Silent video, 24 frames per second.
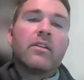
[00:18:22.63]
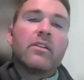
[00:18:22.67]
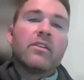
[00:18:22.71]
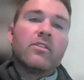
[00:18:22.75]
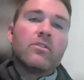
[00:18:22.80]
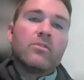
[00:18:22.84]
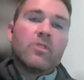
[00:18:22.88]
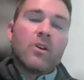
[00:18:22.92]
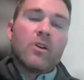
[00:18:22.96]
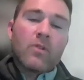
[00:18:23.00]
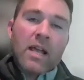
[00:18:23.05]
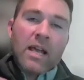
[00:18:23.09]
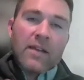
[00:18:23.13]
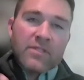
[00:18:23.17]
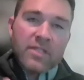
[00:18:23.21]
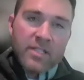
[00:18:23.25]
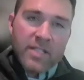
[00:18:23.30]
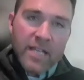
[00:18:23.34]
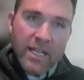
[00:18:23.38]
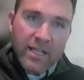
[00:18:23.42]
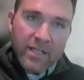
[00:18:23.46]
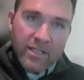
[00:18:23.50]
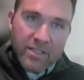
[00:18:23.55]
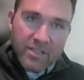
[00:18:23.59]
You don't have to
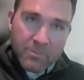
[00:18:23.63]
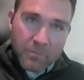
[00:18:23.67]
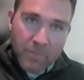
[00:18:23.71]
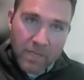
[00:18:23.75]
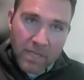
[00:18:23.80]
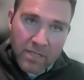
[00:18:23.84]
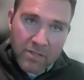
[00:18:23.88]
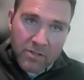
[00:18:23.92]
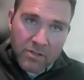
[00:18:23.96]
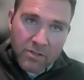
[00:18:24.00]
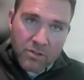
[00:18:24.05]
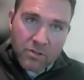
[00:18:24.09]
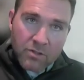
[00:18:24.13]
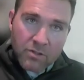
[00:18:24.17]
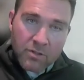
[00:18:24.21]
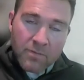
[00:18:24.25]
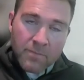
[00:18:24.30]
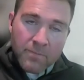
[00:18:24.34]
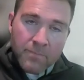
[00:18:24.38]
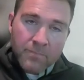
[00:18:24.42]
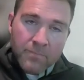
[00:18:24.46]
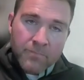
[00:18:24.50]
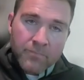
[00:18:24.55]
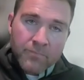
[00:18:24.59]
take as much,
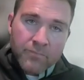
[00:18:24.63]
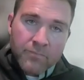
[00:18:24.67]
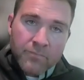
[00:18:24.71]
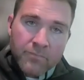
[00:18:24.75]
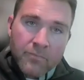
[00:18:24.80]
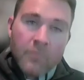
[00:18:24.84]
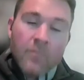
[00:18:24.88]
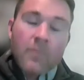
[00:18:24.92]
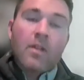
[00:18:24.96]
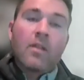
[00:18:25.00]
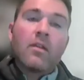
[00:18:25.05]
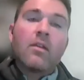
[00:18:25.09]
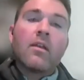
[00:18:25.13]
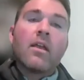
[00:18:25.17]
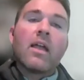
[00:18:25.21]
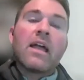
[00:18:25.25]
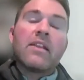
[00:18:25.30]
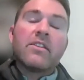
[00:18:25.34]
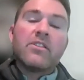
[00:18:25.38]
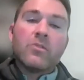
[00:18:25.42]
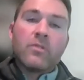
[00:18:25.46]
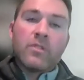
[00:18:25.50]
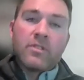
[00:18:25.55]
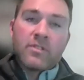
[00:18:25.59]

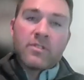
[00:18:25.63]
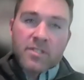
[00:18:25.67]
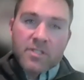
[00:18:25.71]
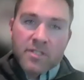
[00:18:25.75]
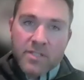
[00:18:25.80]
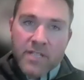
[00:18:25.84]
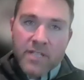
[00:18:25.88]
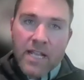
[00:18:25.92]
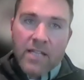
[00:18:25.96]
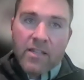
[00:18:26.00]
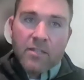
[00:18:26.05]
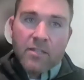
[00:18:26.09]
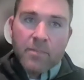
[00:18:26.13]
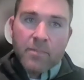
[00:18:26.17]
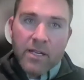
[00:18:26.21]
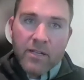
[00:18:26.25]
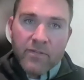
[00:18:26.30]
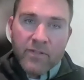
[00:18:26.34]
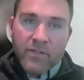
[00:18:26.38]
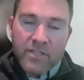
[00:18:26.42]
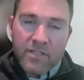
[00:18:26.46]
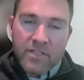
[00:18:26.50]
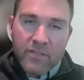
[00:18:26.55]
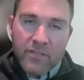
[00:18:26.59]
and you can sustain the
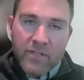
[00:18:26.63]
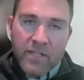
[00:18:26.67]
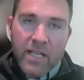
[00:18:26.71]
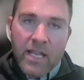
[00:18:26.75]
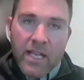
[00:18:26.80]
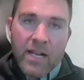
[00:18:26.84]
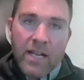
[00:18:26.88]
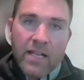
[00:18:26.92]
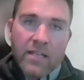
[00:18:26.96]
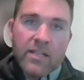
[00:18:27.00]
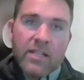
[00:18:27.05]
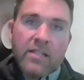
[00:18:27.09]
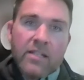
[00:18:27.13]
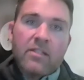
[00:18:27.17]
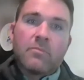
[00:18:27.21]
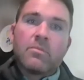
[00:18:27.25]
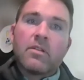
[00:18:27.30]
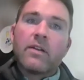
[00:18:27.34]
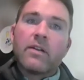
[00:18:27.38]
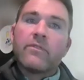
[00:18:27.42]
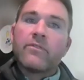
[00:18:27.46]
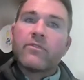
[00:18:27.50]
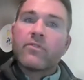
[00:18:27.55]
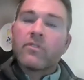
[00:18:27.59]
benefits of the NAD in the
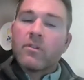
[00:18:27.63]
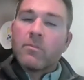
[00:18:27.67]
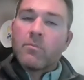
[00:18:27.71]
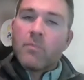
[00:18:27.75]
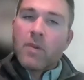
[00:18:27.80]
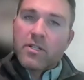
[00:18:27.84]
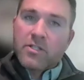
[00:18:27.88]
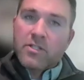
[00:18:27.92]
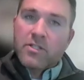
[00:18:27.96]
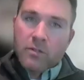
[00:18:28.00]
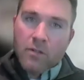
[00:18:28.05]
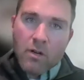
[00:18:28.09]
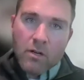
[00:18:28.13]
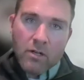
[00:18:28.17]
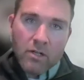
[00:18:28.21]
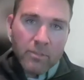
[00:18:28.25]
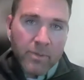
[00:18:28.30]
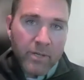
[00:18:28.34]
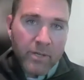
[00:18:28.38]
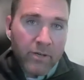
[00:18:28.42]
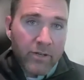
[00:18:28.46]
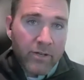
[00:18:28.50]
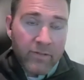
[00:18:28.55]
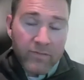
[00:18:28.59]
blood for a much longer
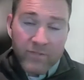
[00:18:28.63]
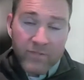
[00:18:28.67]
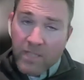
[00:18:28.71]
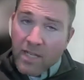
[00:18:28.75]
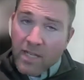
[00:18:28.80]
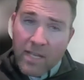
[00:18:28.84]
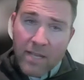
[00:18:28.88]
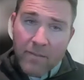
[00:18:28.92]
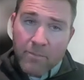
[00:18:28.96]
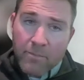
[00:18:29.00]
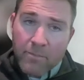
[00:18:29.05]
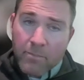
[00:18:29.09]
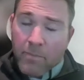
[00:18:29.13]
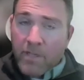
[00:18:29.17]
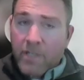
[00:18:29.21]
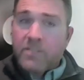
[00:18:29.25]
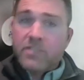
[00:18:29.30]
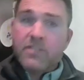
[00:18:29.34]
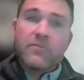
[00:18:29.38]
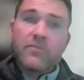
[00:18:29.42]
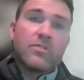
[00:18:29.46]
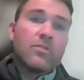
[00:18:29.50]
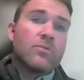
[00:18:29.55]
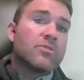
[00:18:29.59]
period of time.
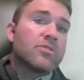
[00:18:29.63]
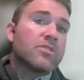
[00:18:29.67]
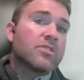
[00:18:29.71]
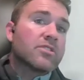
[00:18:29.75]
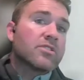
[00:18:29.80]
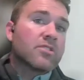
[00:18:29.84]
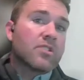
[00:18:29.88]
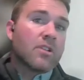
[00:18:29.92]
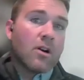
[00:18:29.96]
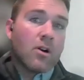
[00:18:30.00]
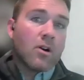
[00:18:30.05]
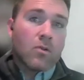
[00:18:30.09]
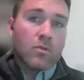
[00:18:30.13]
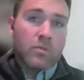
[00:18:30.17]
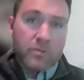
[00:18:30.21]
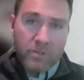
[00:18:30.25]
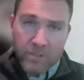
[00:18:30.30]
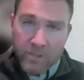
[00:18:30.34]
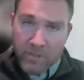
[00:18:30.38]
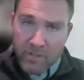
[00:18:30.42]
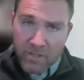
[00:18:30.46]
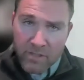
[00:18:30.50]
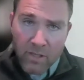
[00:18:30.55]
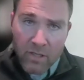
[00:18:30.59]
Because if you just go
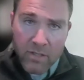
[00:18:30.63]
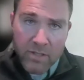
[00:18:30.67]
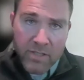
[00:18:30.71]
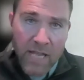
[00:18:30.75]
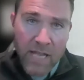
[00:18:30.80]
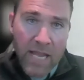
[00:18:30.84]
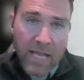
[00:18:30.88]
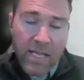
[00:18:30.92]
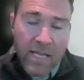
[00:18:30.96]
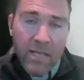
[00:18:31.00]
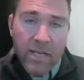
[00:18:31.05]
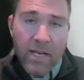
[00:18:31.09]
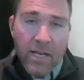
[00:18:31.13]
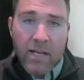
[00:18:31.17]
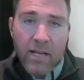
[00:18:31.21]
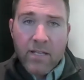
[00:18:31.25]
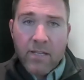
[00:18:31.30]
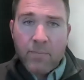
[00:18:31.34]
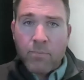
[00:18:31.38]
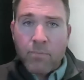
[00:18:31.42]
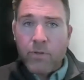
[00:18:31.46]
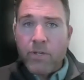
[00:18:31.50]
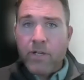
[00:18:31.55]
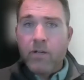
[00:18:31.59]
and start taking
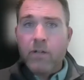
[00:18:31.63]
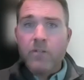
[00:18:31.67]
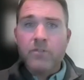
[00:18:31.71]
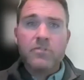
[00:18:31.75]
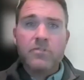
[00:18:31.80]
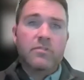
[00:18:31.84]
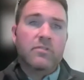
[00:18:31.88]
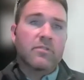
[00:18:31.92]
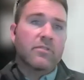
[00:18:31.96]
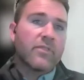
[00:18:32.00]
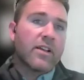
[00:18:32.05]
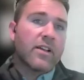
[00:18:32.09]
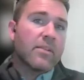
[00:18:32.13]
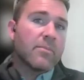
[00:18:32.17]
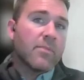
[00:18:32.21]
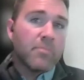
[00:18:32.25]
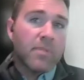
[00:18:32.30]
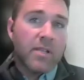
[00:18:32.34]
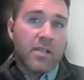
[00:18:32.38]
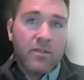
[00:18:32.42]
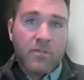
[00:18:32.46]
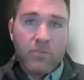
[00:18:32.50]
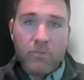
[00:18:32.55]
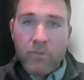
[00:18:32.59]
NAD precursors or
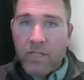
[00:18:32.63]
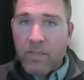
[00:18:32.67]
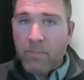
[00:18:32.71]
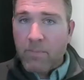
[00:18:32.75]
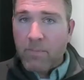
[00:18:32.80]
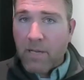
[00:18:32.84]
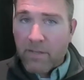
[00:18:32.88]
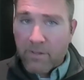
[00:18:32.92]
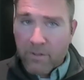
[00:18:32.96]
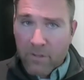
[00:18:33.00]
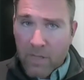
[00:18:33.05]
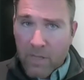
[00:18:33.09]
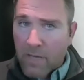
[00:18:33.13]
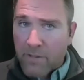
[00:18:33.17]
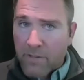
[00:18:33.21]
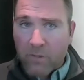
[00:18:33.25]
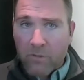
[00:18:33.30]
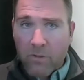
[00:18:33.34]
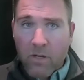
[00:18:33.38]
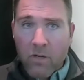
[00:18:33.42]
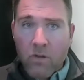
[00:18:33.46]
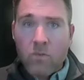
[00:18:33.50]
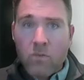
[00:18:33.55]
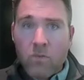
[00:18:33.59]
vitamin B3 on
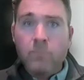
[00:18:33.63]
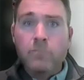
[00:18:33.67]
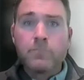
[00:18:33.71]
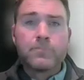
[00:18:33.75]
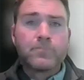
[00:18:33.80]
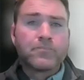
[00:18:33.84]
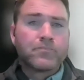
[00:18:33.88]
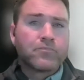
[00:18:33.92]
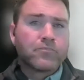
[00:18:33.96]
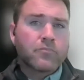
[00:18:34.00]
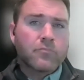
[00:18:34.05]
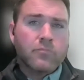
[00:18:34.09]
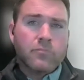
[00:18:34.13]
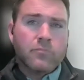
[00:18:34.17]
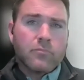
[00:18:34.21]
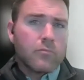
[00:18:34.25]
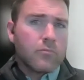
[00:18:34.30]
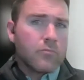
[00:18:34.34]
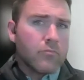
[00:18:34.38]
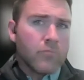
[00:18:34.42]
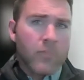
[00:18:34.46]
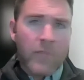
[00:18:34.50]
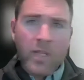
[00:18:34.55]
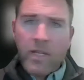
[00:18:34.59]
your own
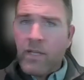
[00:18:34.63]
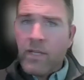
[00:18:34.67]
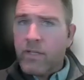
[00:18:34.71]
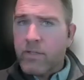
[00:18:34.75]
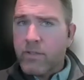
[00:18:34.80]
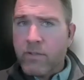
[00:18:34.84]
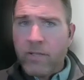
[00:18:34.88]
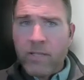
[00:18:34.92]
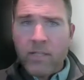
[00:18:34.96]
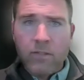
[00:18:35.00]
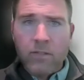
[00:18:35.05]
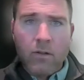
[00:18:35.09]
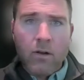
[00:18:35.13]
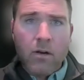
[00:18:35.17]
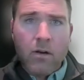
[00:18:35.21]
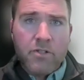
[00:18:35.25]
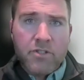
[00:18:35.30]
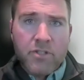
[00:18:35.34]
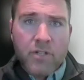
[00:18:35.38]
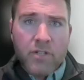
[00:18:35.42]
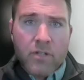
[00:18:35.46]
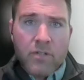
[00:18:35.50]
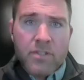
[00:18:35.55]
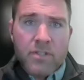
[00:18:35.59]
in
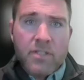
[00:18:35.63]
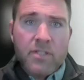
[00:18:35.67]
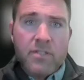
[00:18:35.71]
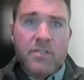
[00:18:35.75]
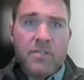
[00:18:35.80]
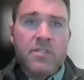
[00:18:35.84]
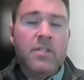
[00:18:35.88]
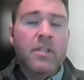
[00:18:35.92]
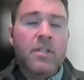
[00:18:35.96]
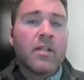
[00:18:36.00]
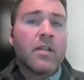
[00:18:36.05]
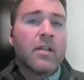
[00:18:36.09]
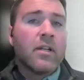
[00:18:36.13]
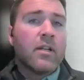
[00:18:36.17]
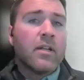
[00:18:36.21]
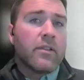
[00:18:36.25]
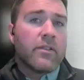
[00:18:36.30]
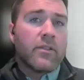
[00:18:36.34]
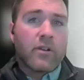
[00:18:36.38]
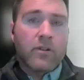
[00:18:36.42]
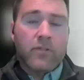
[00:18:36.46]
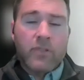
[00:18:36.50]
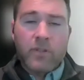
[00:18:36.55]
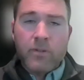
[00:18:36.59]
large doses,
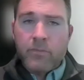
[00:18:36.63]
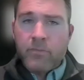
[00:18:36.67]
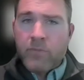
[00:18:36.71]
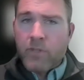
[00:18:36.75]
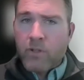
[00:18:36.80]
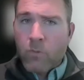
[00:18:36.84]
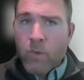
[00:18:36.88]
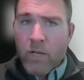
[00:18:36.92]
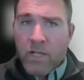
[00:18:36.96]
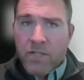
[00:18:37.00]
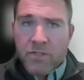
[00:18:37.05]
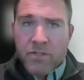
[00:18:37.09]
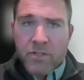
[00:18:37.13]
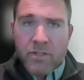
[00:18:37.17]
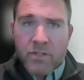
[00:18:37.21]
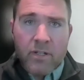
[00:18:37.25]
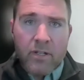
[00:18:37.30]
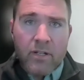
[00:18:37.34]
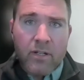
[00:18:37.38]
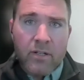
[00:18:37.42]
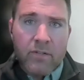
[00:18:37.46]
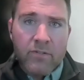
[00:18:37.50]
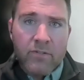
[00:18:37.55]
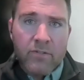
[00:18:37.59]
there are the question
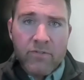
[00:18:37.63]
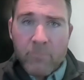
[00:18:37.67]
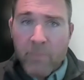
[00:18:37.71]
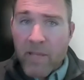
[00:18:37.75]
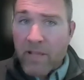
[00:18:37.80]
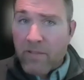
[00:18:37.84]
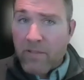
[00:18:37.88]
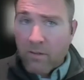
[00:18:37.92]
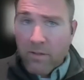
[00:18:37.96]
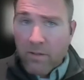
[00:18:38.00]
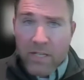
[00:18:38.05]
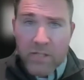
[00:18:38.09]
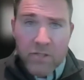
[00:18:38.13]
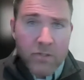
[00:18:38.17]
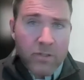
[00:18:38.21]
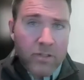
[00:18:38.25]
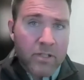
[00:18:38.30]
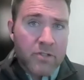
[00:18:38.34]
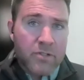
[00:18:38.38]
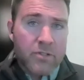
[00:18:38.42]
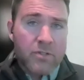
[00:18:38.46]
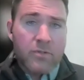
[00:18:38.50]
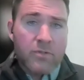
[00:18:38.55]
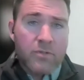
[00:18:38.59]
of
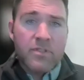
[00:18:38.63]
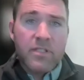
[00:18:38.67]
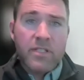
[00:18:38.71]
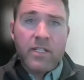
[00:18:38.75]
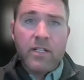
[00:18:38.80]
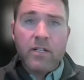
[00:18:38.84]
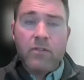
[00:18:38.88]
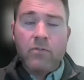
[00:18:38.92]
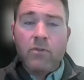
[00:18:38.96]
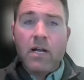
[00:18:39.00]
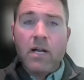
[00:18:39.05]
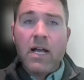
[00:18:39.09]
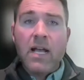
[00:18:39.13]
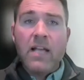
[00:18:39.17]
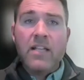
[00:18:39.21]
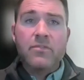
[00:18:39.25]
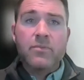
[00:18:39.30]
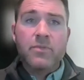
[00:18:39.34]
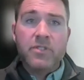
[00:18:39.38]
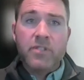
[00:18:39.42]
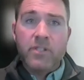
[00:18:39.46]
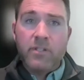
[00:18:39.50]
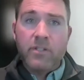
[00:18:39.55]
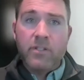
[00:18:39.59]
methylation issues that can
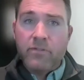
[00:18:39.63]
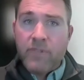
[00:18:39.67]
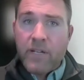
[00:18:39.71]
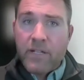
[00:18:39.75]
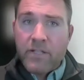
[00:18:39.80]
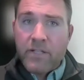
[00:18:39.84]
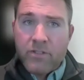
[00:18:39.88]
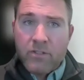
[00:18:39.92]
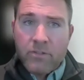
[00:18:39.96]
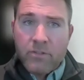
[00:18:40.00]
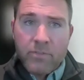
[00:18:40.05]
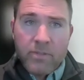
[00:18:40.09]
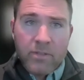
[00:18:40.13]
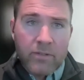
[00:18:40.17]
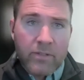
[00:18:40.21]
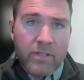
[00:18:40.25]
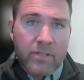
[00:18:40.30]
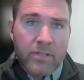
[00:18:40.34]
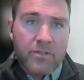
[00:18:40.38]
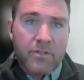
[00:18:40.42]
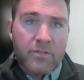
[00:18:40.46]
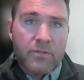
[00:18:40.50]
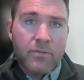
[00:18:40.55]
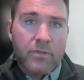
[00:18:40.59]
arise, which can affect your
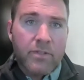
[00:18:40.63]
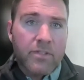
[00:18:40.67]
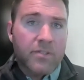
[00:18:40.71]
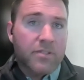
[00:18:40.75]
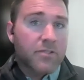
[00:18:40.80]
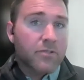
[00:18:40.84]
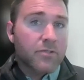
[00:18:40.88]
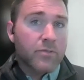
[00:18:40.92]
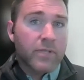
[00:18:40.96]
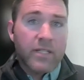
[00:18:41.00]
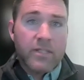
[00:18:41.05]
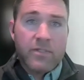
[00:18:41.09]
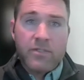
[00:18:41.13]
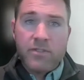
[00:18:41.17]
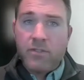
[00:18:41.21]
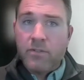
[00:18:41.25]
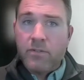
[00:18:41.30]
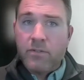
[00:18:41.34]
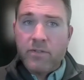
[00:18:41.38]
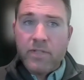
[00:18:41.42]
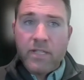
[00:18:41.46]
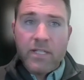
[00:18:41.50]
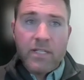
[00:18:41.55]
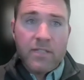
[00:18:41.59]
ability to excrete
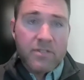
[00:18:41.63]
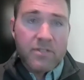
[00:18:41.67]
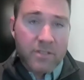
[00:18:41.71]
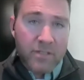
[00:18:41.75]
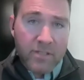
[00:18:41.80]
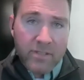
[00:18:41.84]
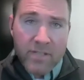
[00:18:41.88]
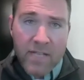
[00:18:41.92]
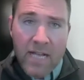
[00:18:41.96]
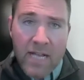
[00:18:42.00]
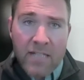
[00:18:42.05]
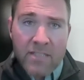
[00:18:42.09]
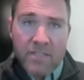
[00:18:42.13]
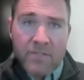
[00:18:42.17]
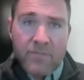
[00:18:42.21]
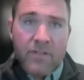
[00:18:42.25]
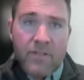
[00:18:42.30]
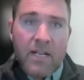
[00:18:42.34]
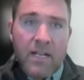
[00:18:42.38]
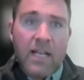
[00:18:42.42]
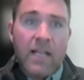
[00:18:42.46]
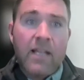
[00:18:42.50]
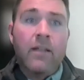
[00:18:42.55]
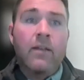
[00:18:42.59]
certain things and
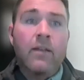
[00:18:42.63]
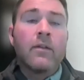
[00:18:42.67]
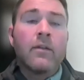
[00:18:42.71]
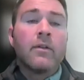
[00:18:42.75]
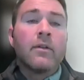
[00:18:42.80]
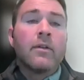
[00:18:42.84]
detoxify